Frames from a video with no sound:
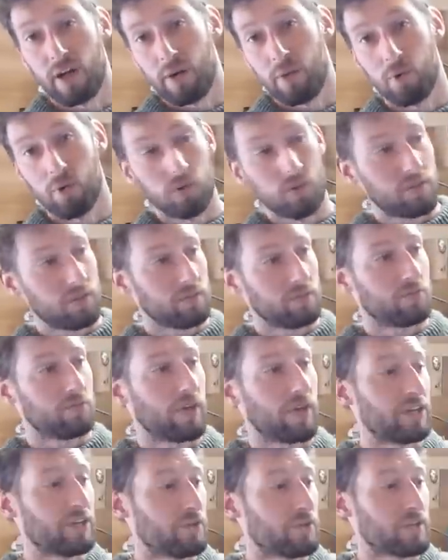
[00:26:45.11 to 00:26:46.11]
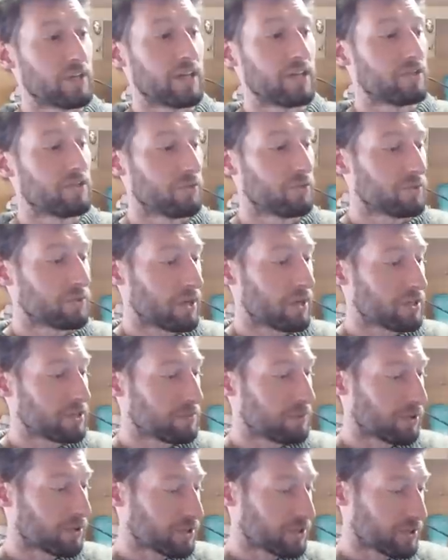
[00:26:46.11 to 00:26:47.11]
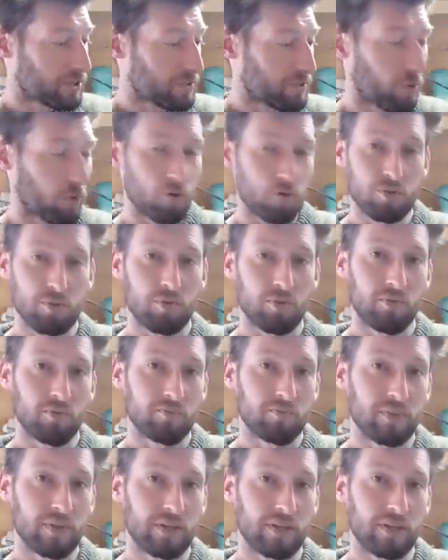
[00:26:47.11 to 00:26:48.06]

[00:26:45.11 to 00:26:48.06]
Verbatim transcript: I will try and use hand tools as much as possible.